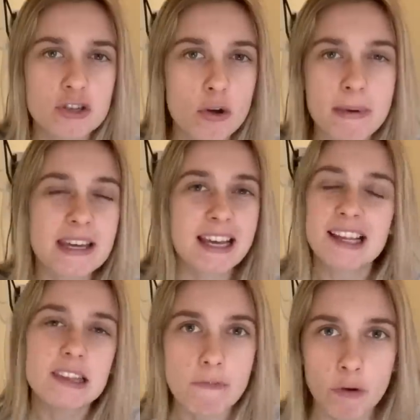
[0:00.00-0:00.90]
you're making
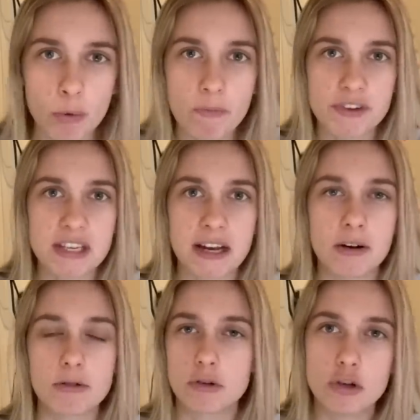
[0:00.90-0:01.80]
it difficult for Ten
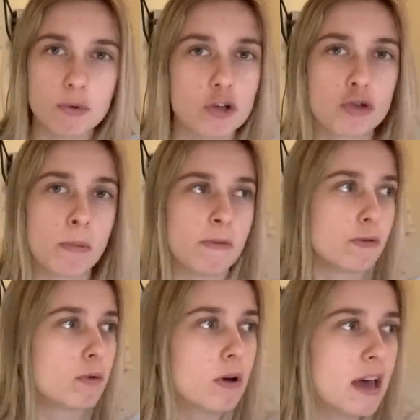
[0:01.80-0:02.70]
Hag to do his job.
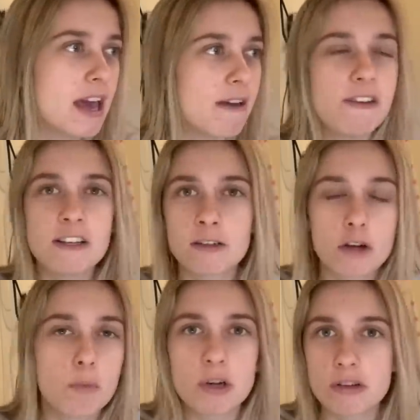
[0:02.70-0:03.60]
If he doesn't
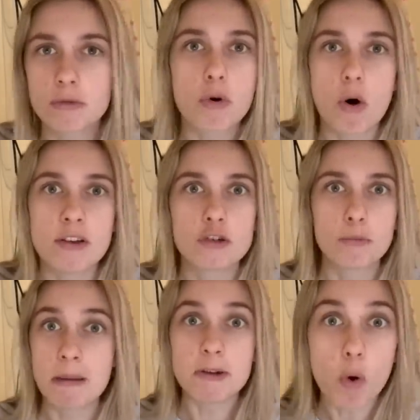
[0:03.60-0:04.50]
know what he's got until
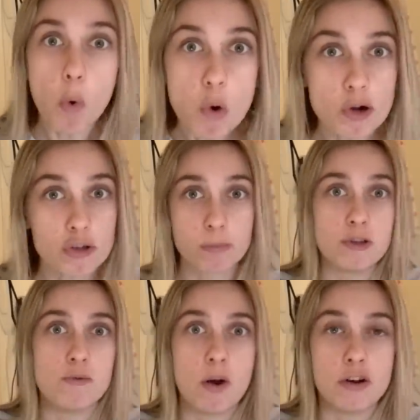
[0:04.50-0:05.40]
maybe August when
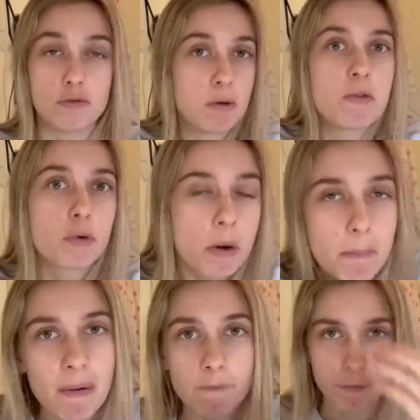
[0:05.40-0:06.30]
new owners are in, we've got a
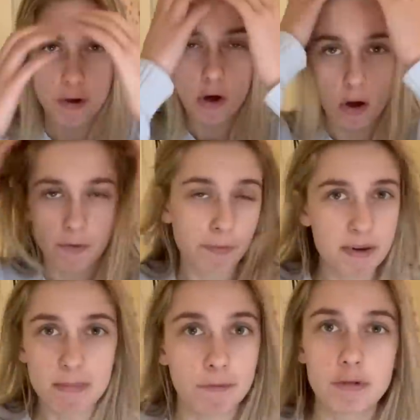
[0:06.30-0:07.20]
month of a
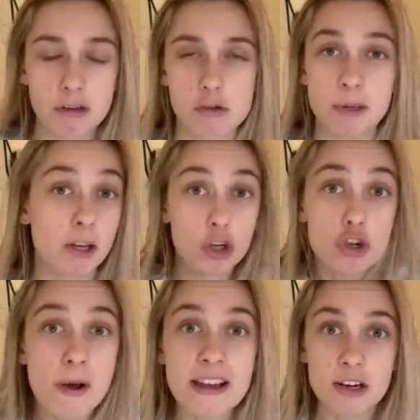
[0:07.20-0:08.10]
3 month transfer window, because
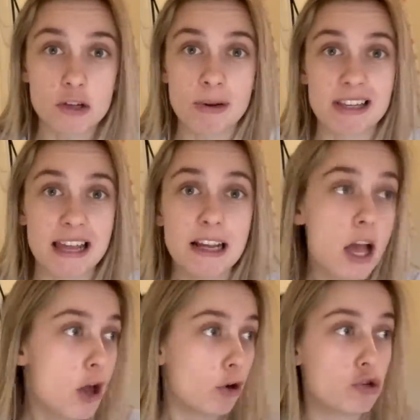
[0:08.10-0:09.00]
you ain't going to do anything,
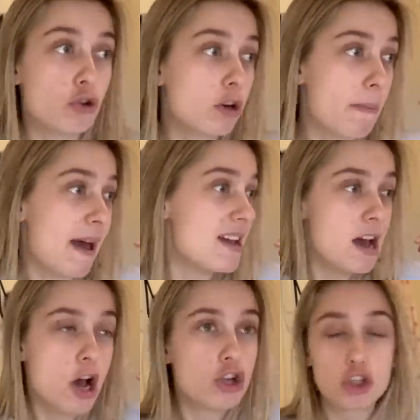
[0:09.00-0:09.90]
because you've got to pay
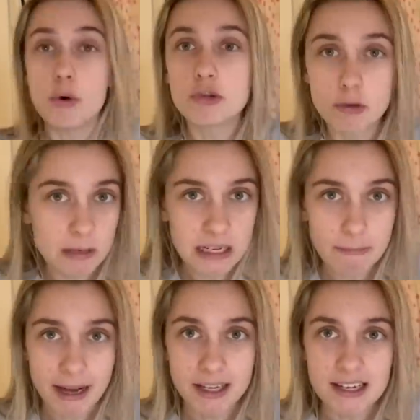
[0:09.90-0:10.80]
200 million
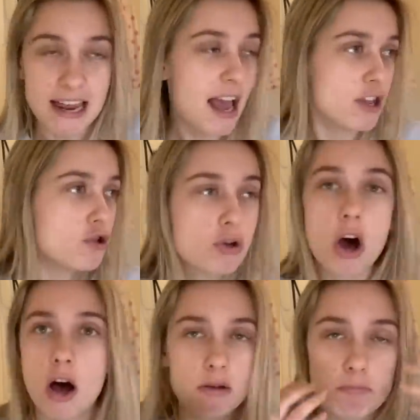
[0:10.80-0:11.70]
back in debt. You
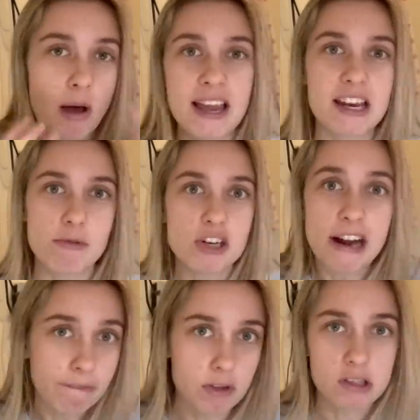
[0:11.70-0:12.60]
can't buy anyone, you'd
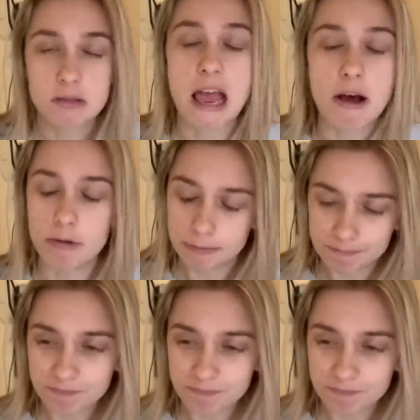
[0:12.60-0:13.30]
have to sell